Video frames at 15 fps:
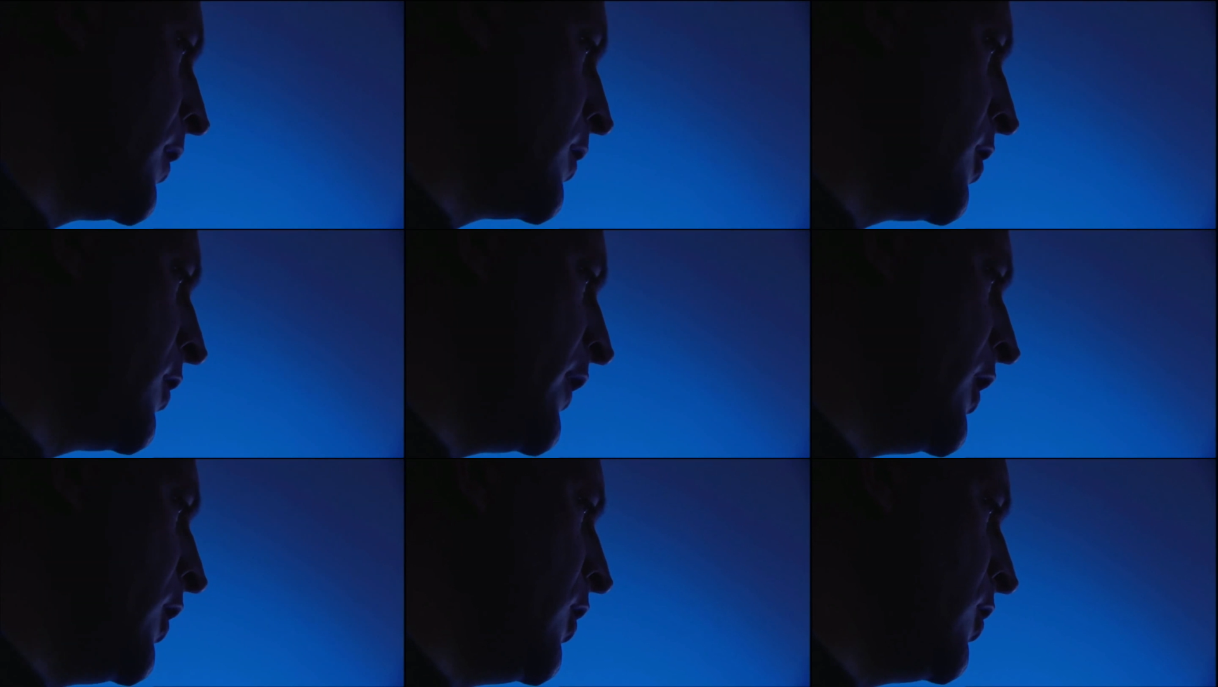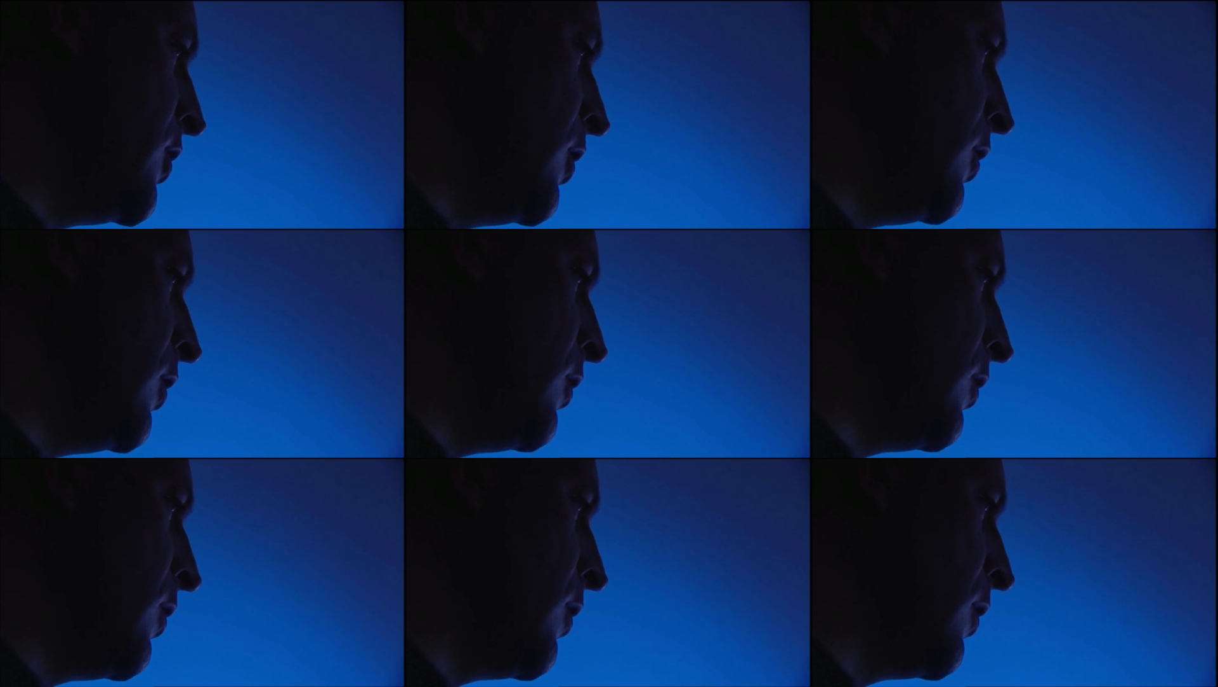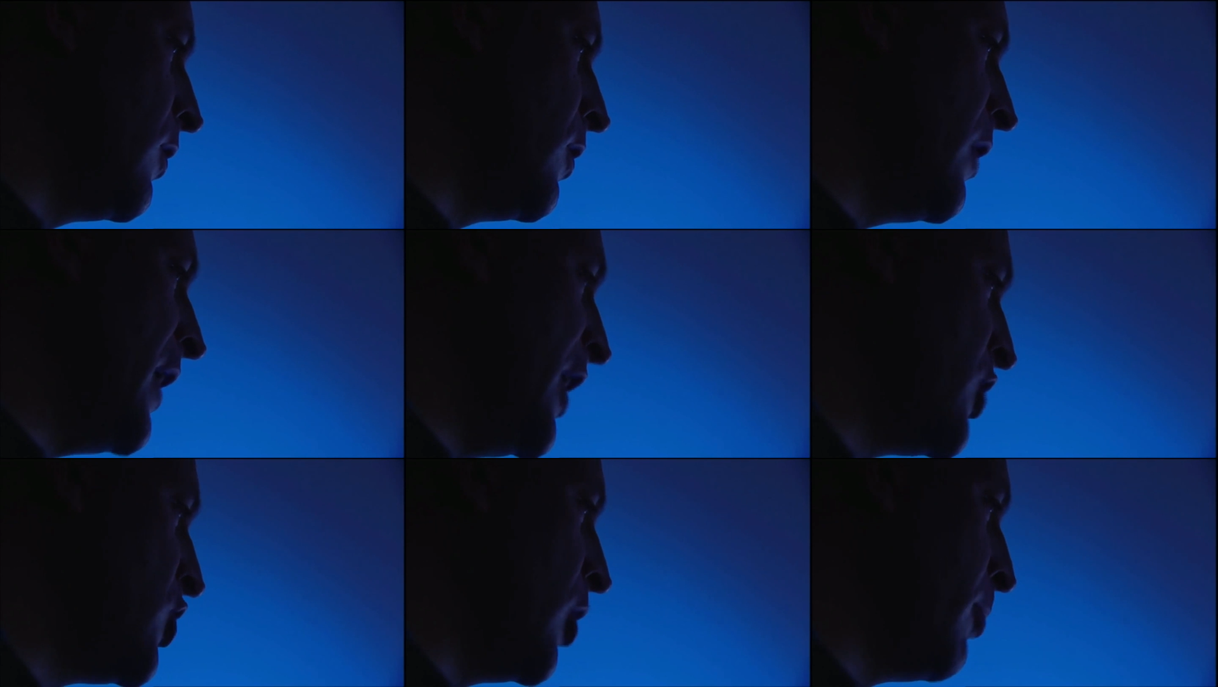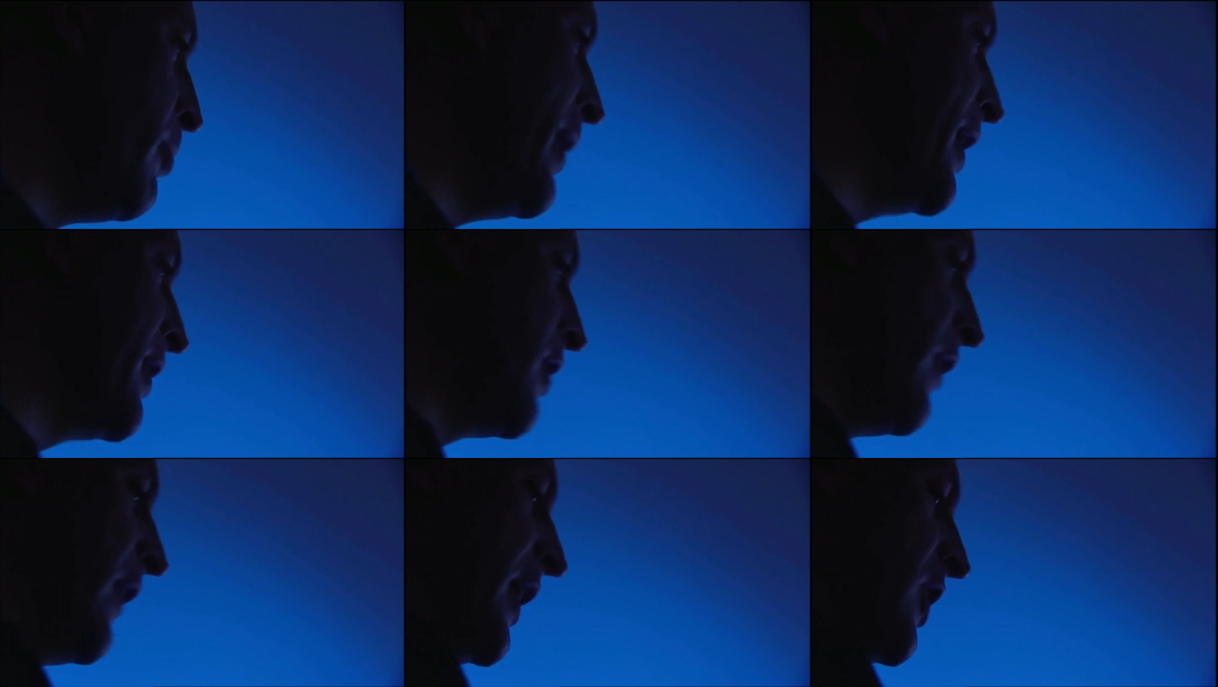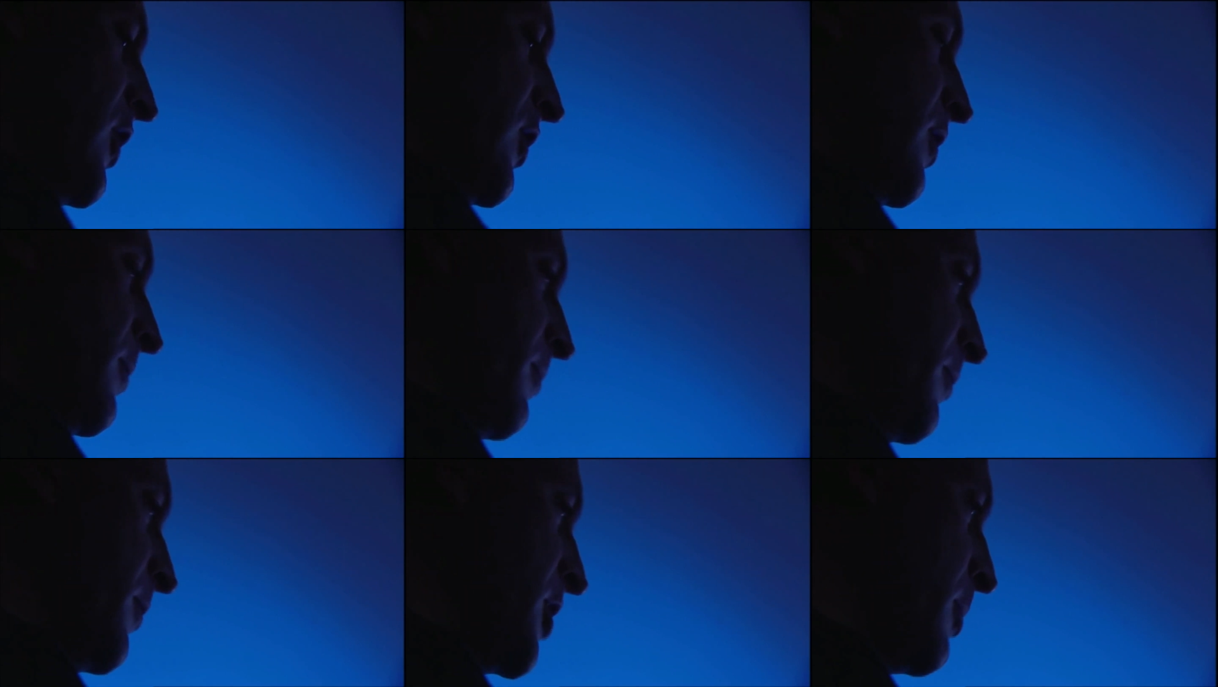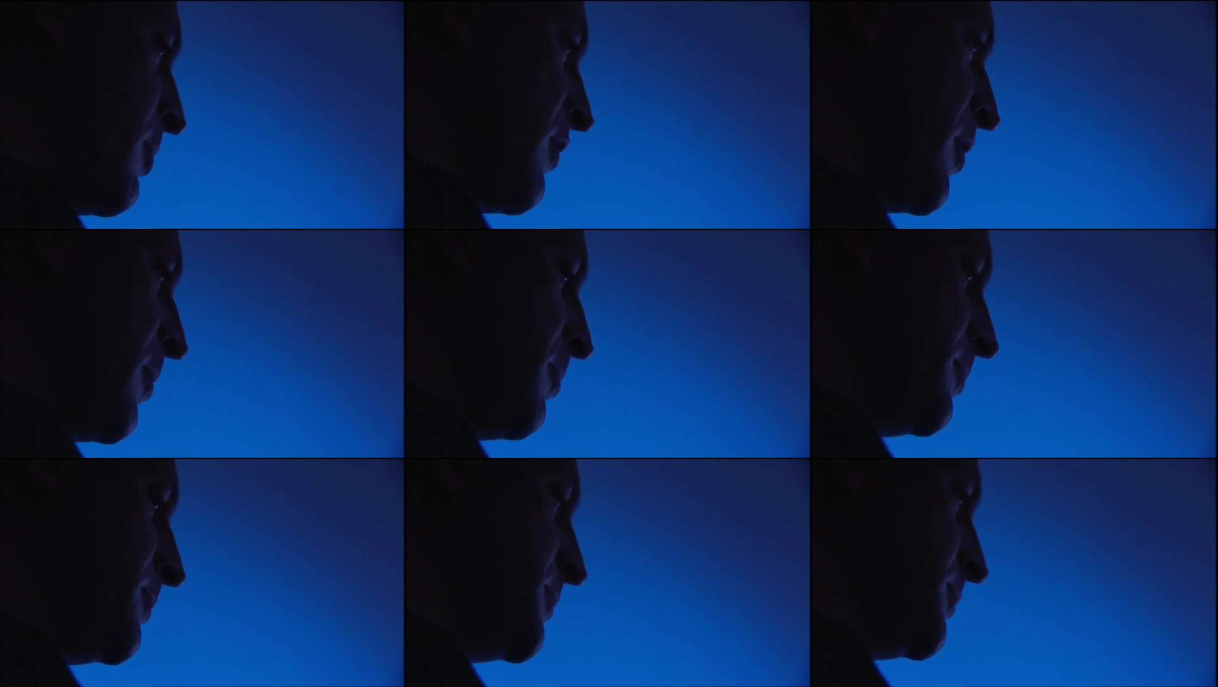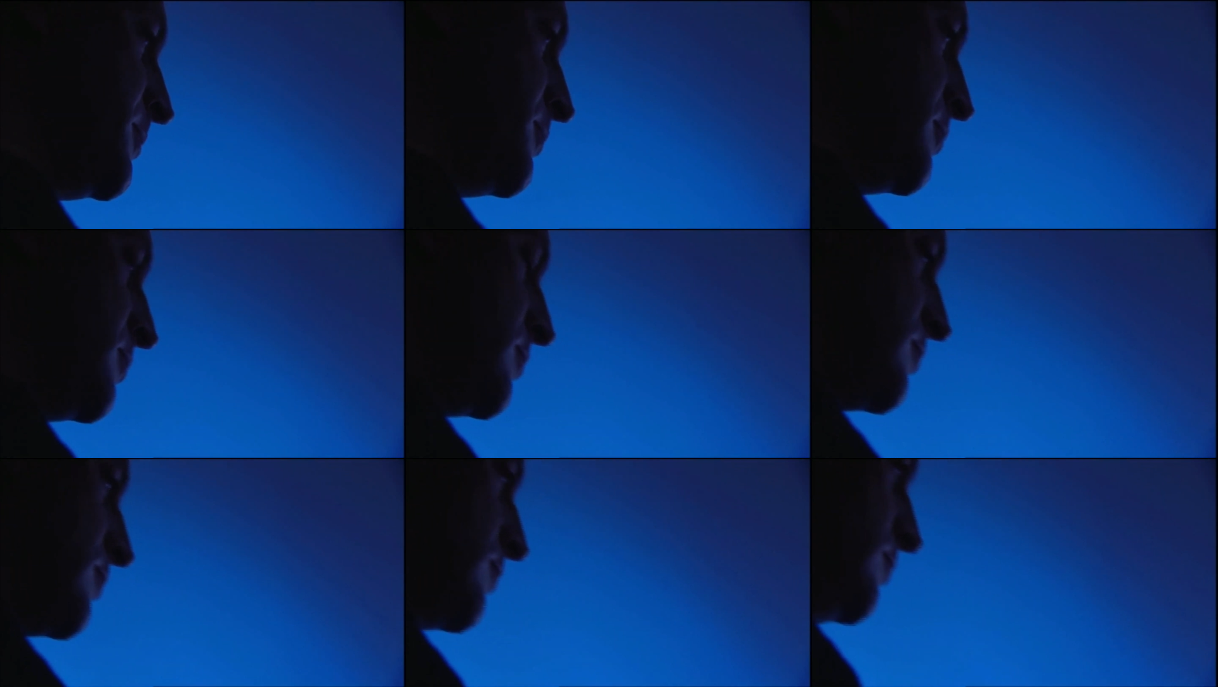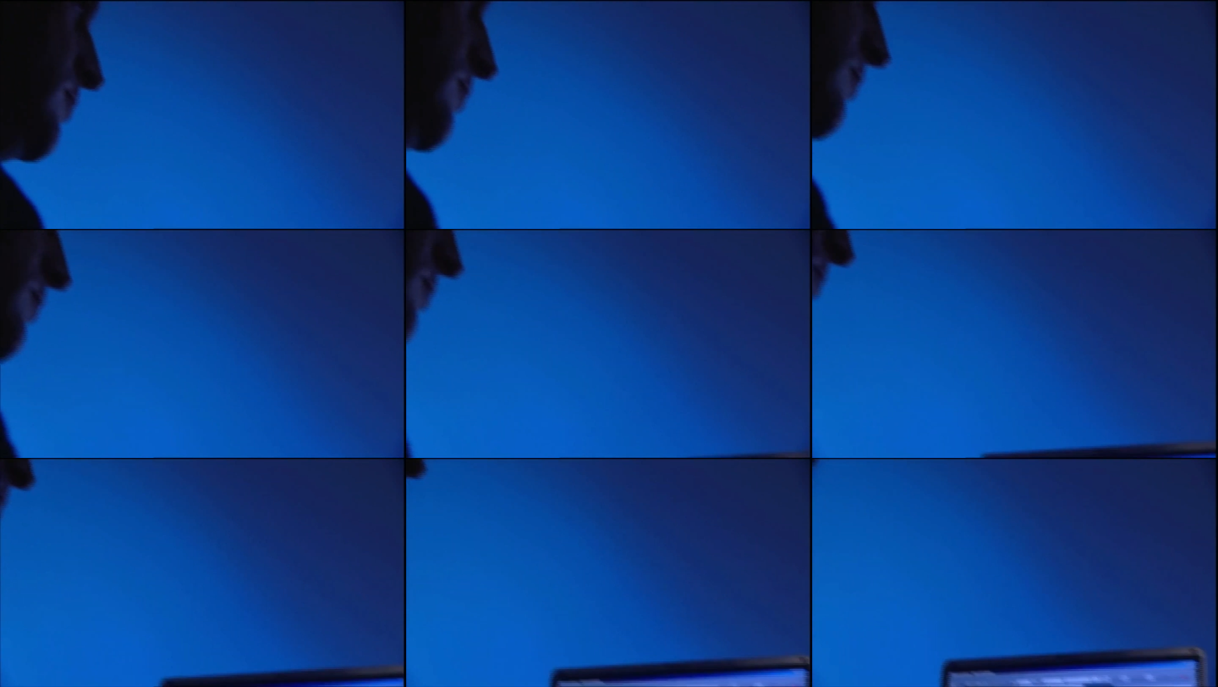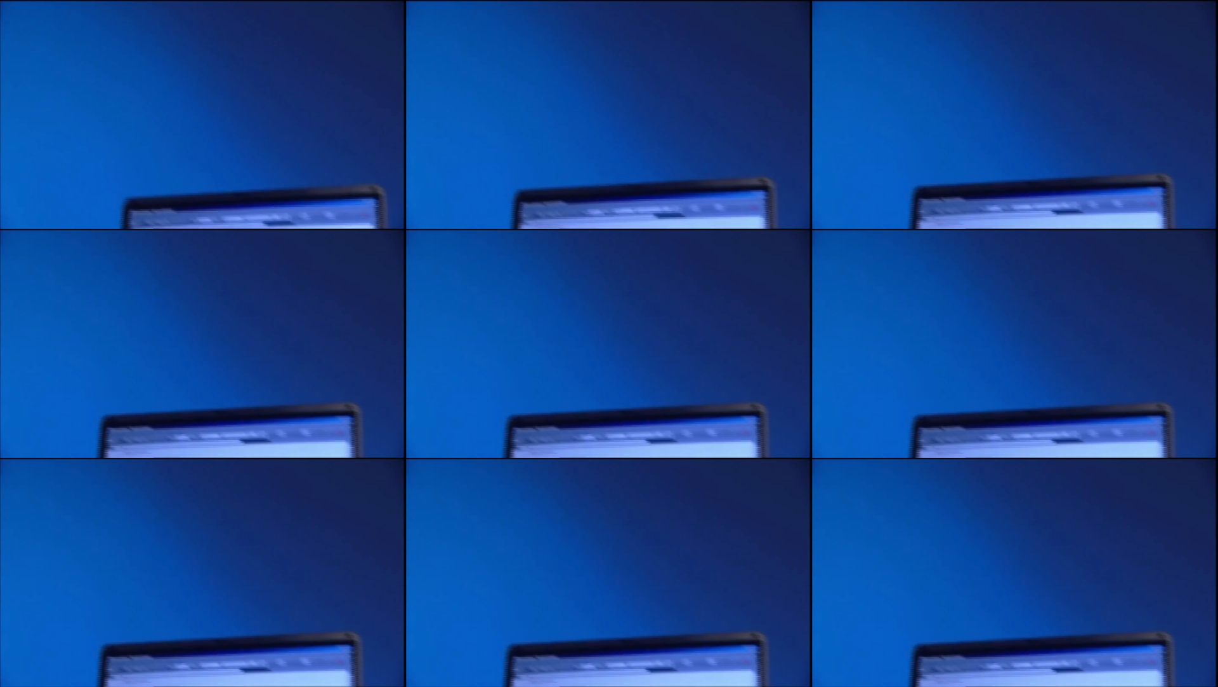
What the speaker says: [unreadable: no face in view]